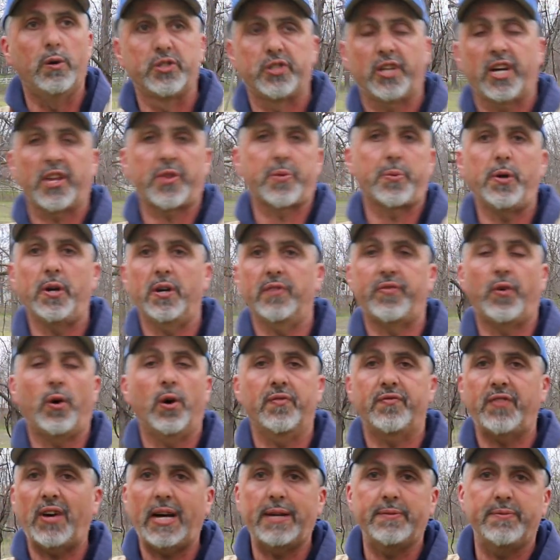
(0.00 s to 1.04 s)
was like 3 or
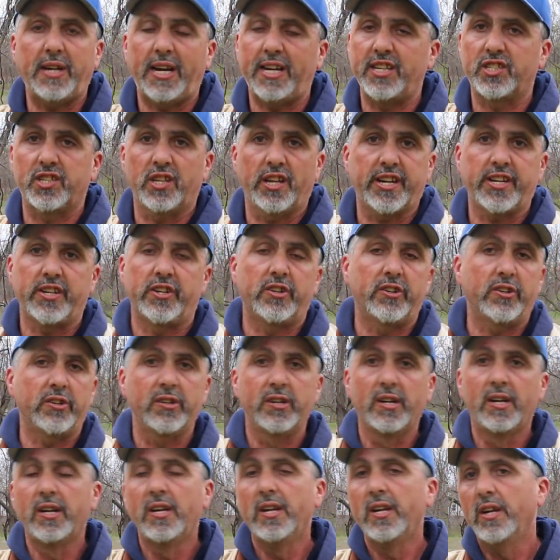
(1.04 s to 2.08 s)
4 or 5 days later,
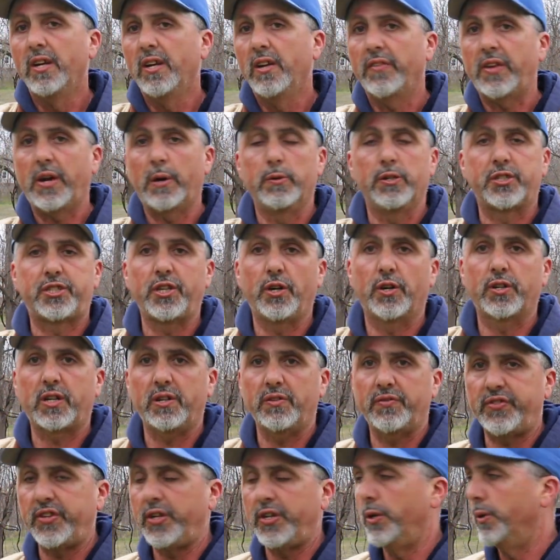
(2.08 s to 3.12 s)
they were still
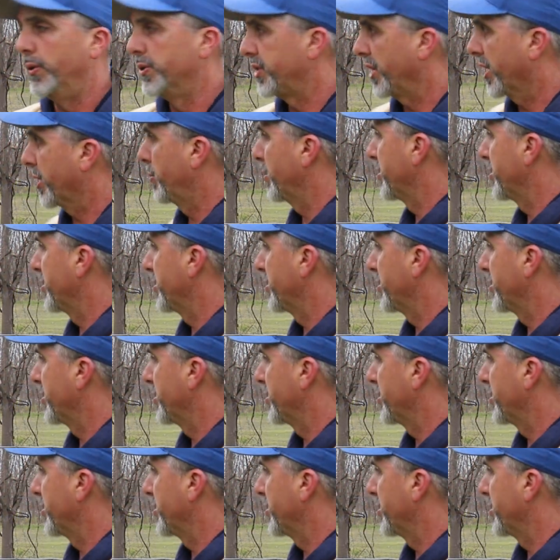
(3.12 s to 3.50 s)
confused, like